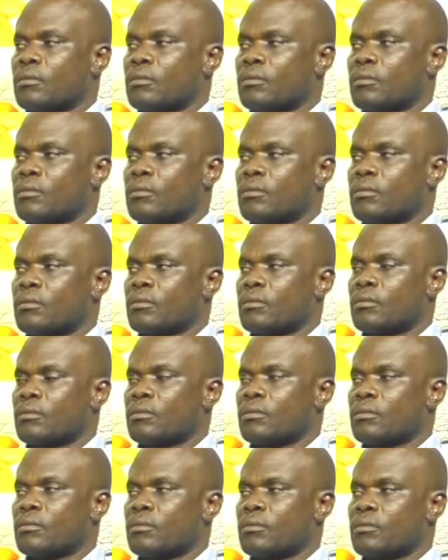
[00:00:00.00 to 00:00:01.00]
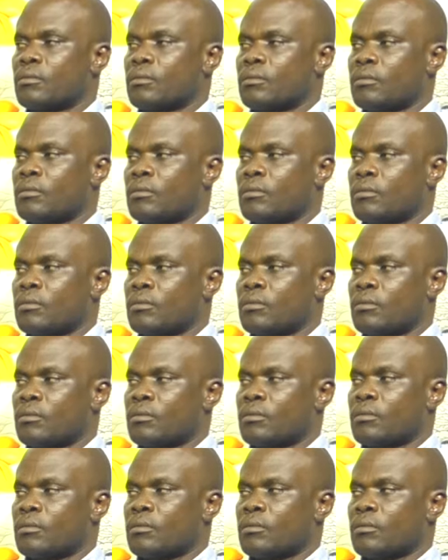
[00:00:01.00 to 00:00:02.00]

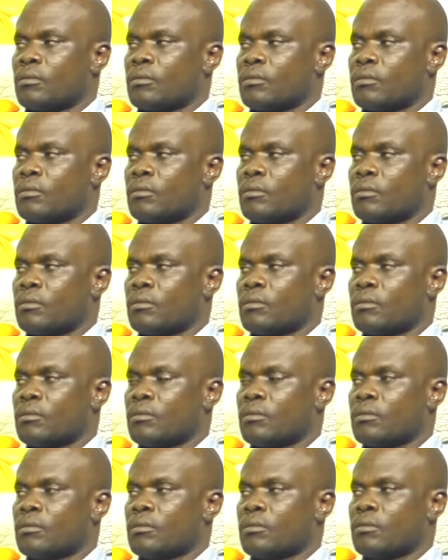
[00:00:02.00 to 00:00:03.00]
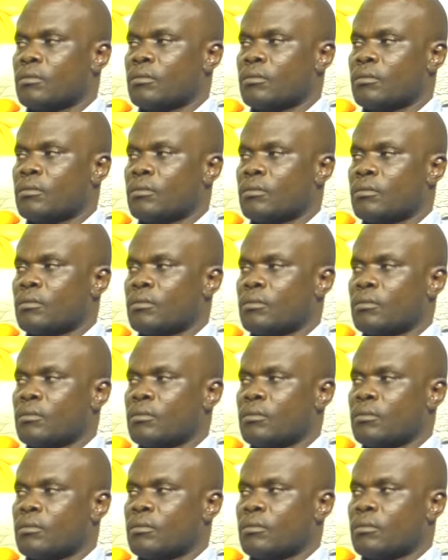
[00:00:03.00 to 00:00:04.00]

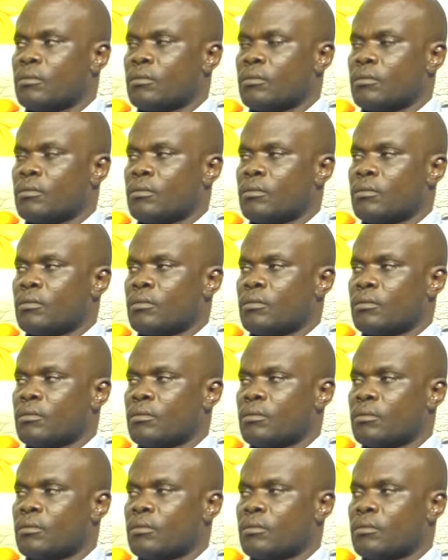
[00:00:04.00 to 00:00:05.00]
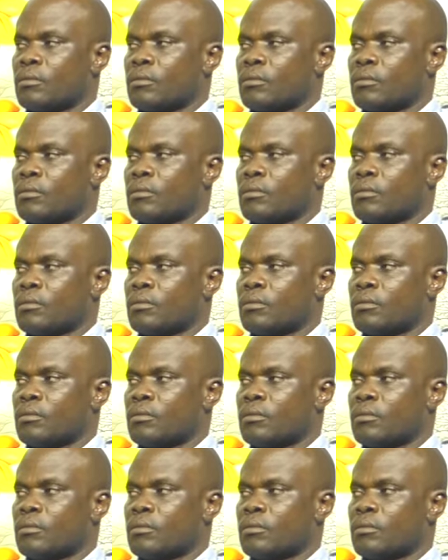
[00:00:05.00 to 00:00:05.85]
No words are spoken by the person on screen.